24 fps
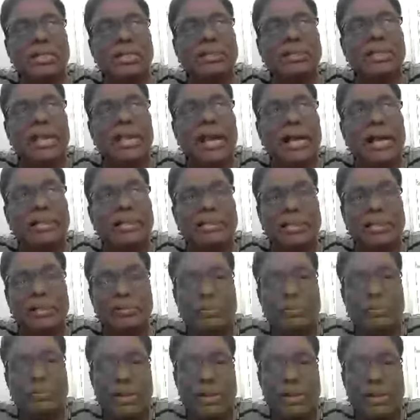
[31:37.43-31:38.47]
The other
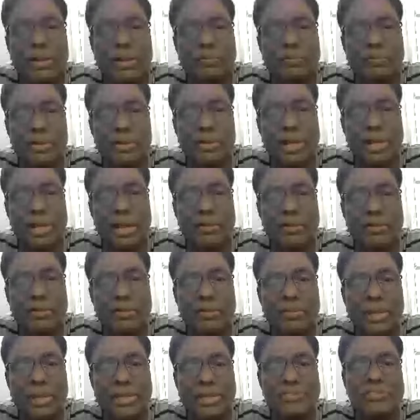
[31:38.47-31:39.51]
one, now we will have
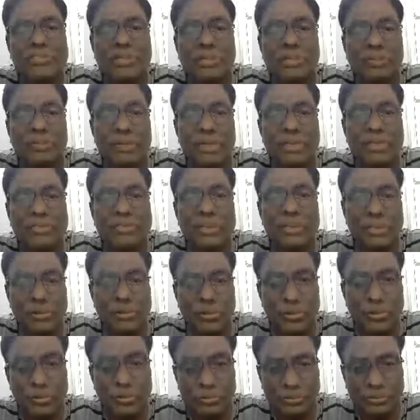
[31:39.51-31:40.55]
an extra basic
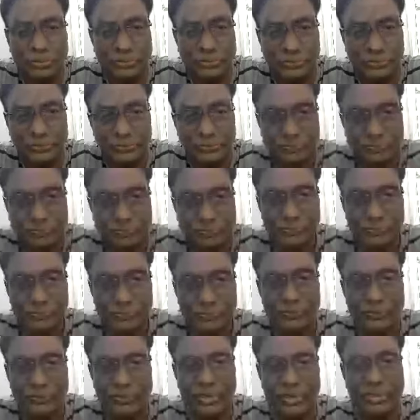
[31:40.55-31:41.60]
group.
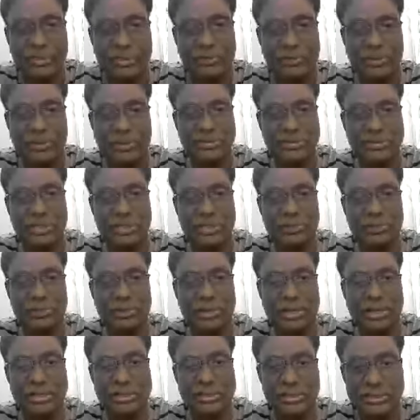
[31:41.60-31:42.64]
What are the basic
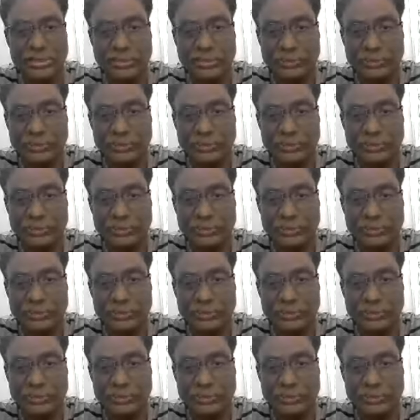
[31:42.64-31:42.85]
amino acid?